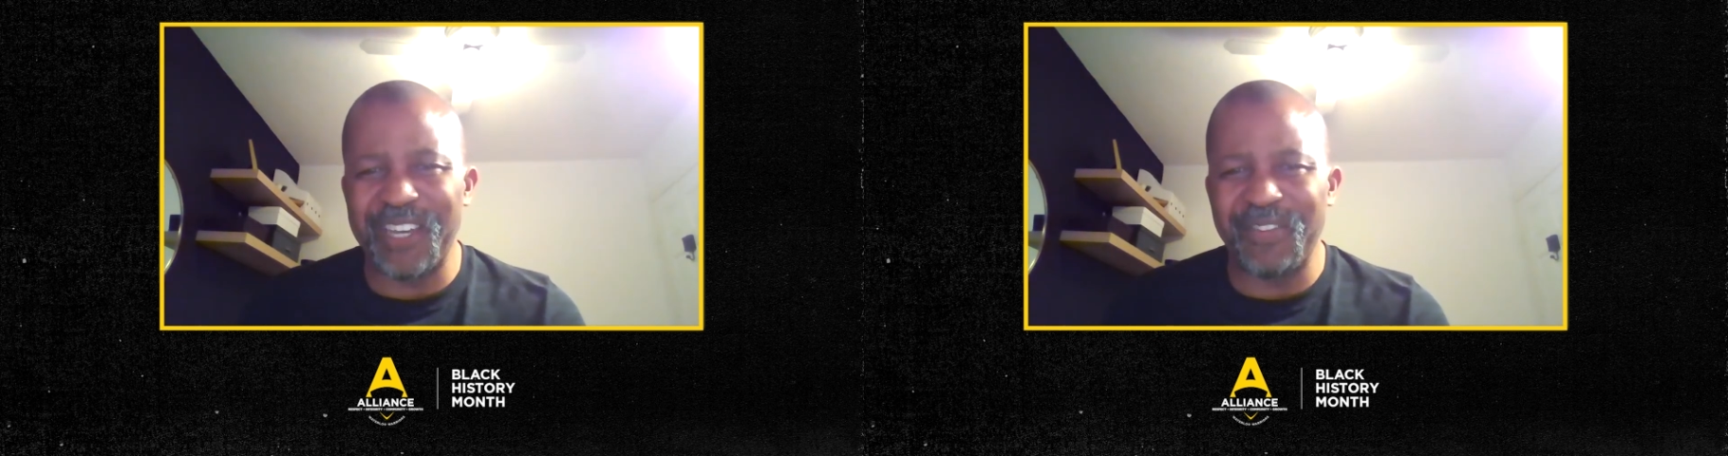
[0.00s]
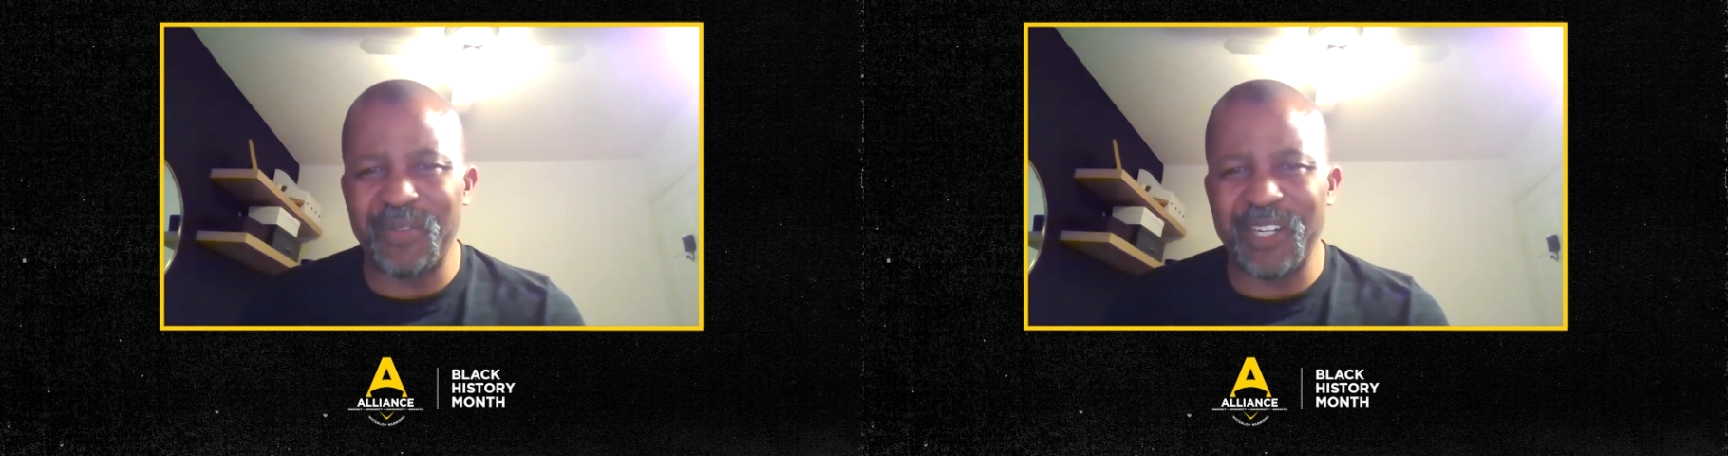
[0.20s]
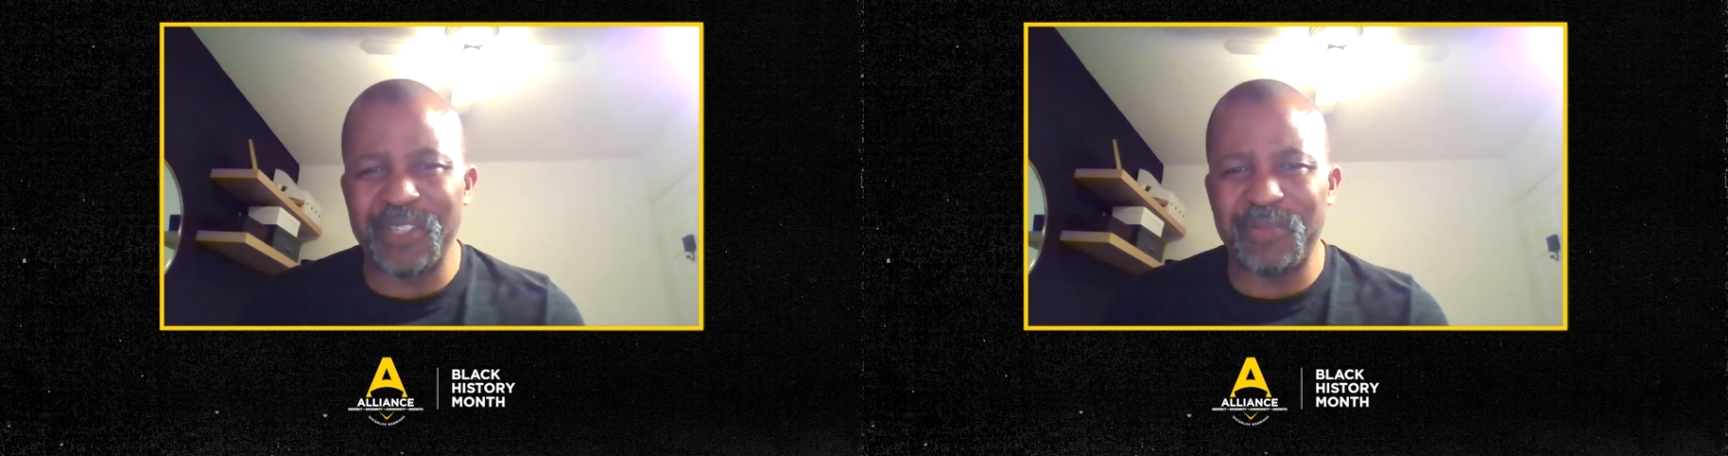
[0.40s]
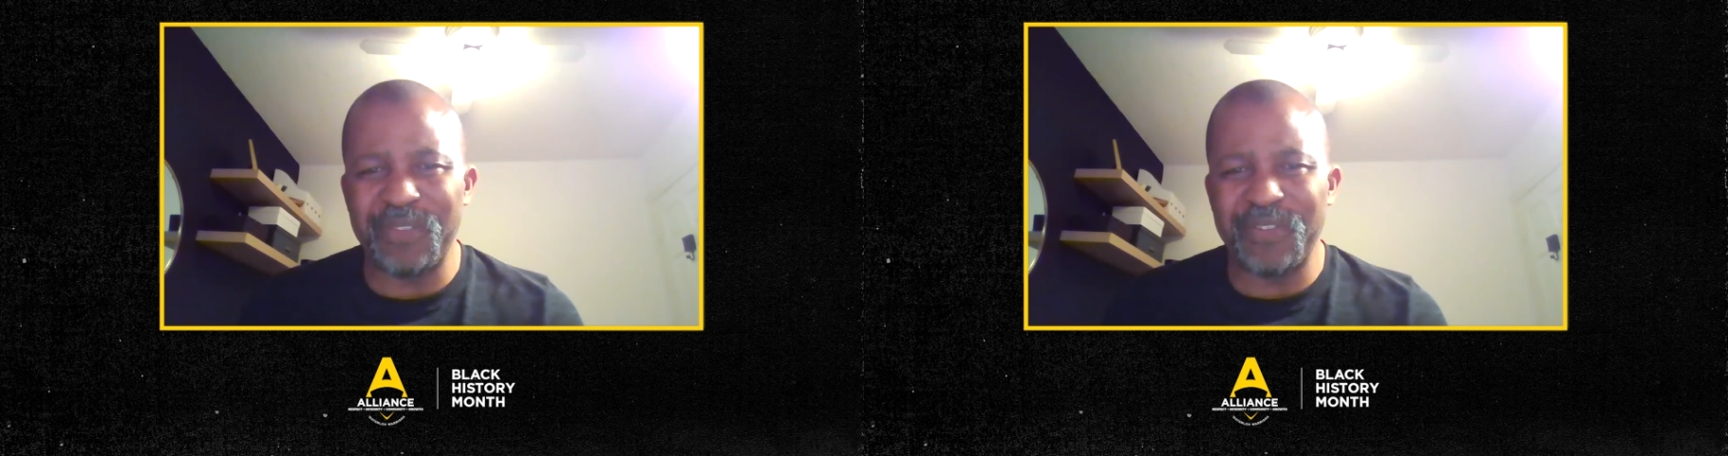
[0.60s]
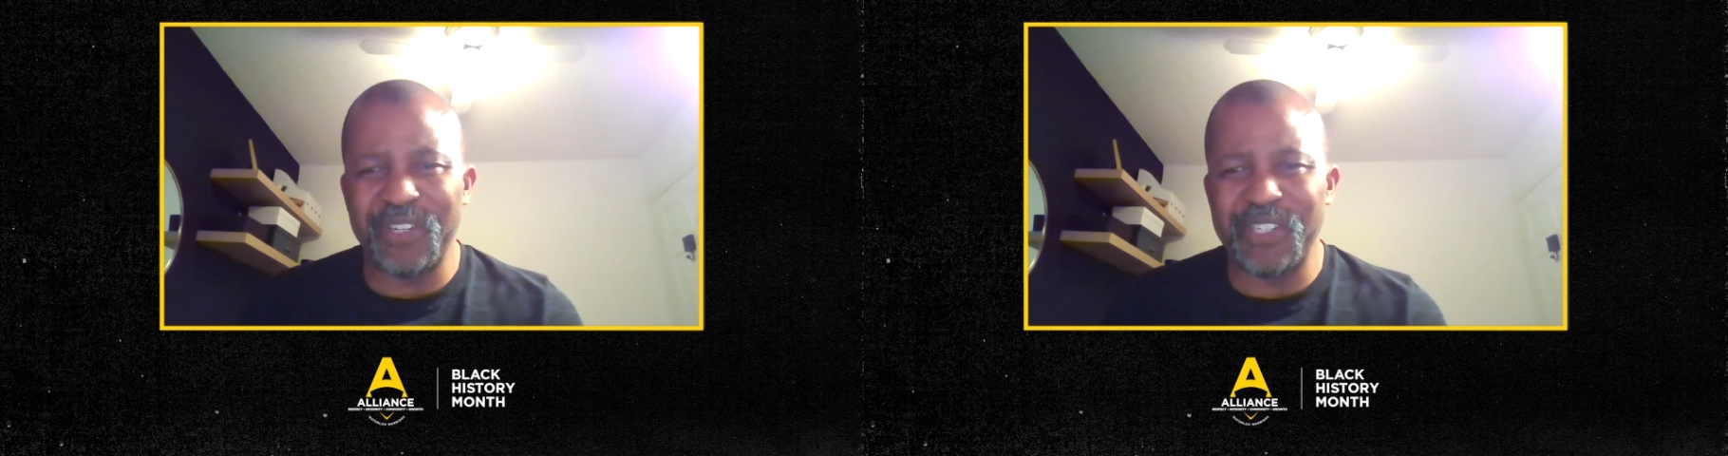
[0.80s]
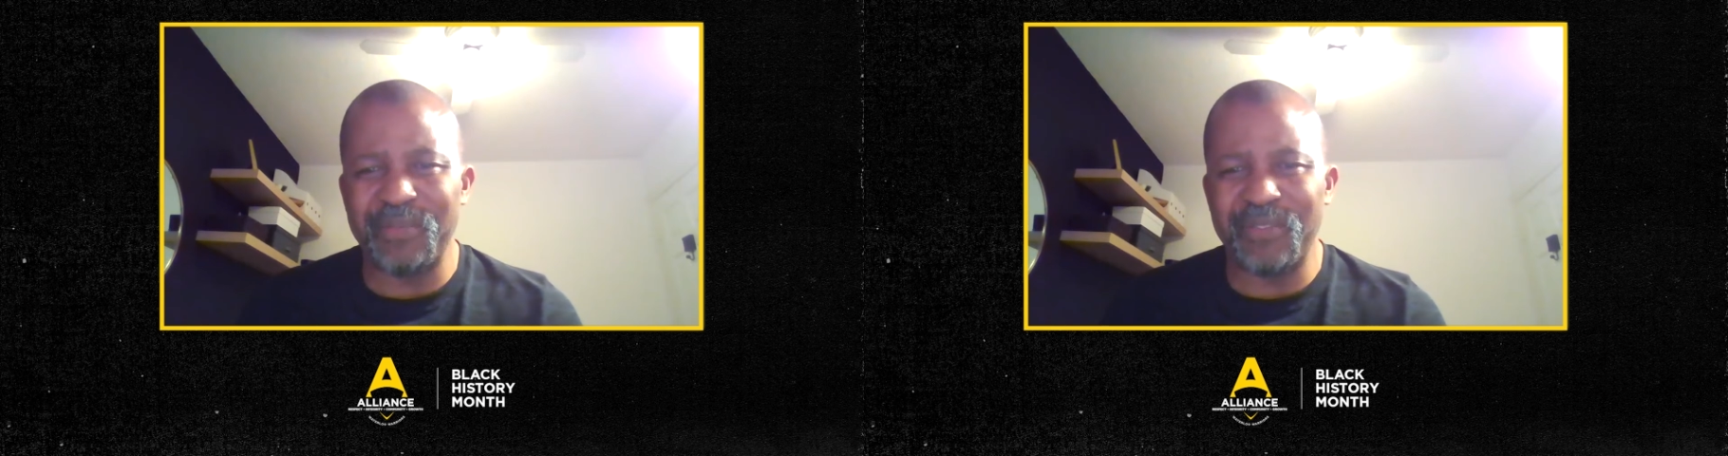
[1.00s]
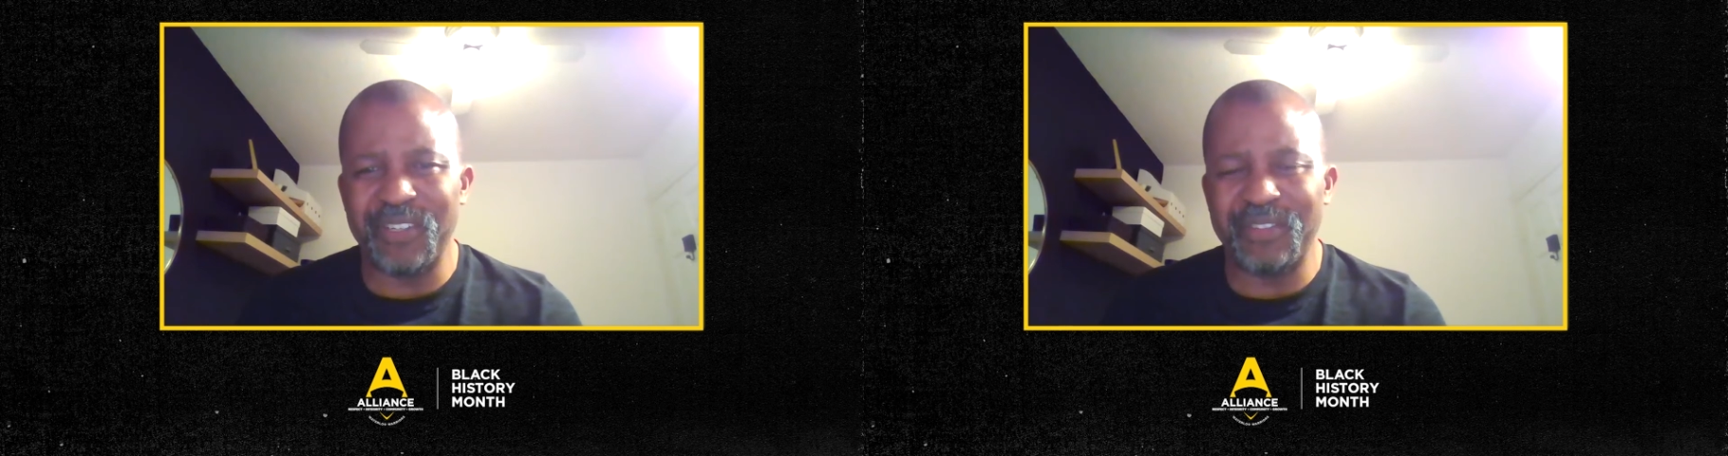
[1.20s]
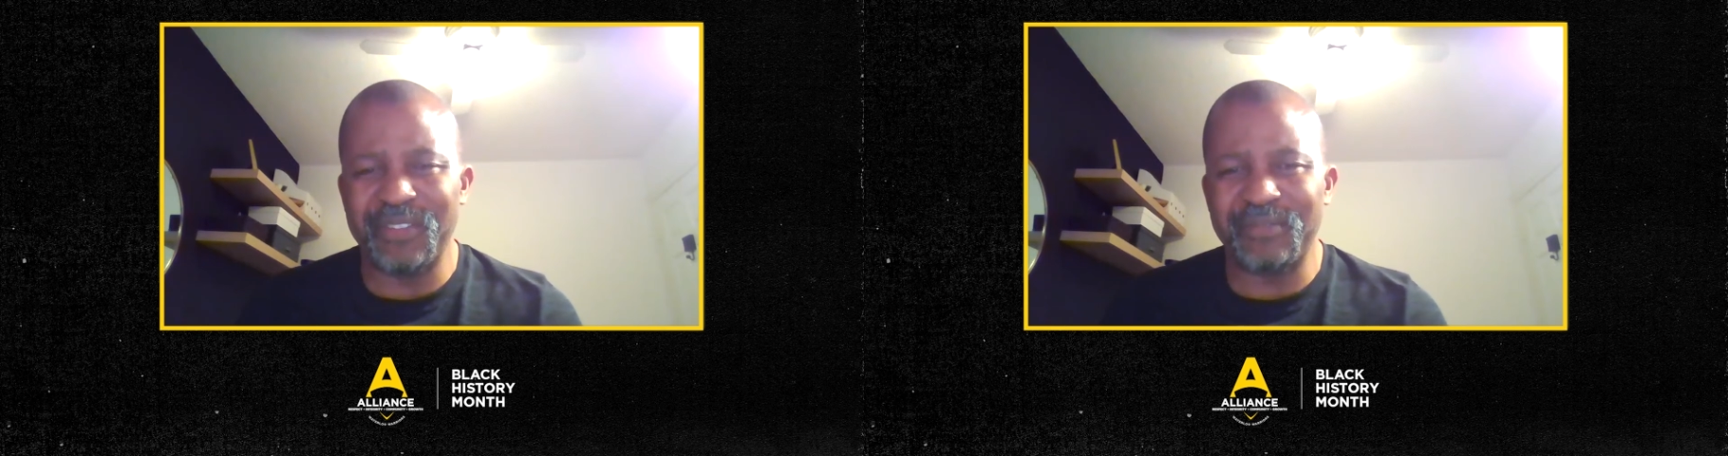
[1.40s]
everyone has been very
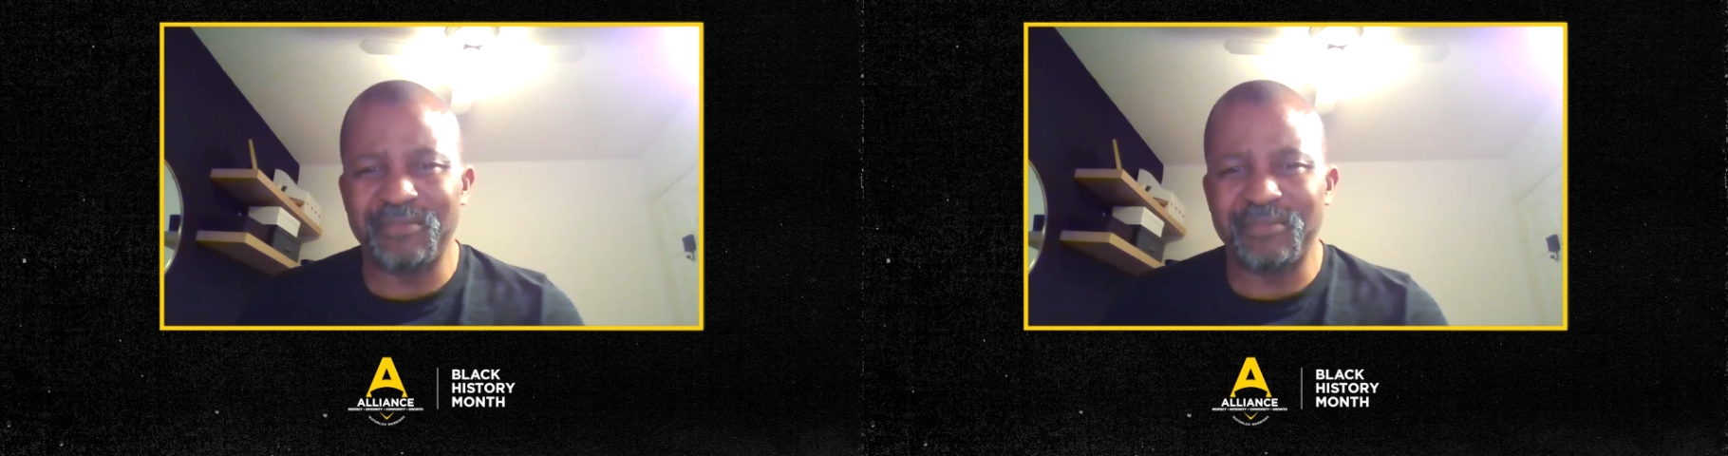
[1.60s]
supportive.